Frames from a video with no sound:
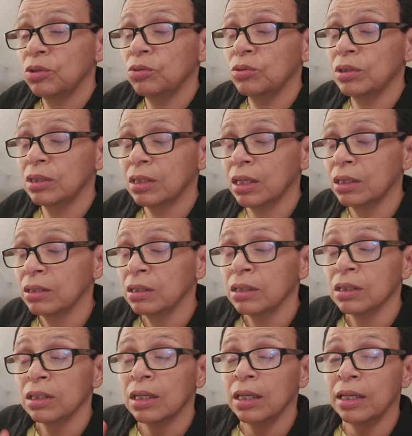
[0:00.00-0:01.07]
you need to say
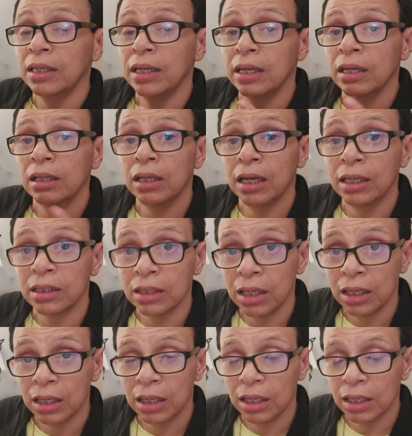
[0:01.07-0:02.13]
inhale and
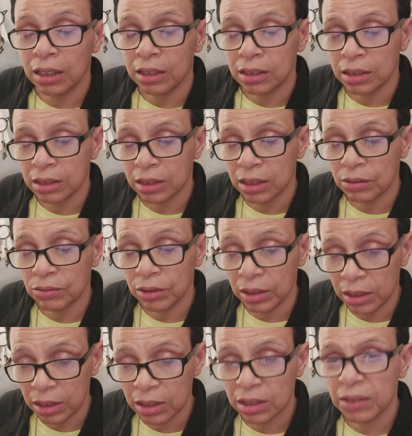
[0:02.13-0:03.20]
say
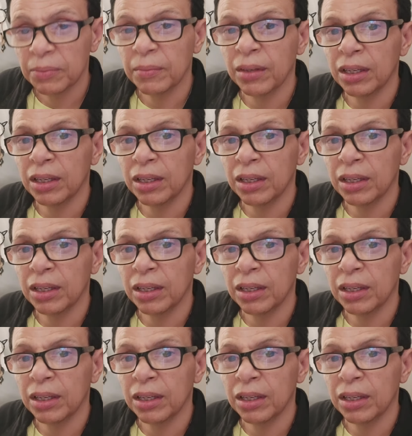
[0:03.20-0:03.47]
release.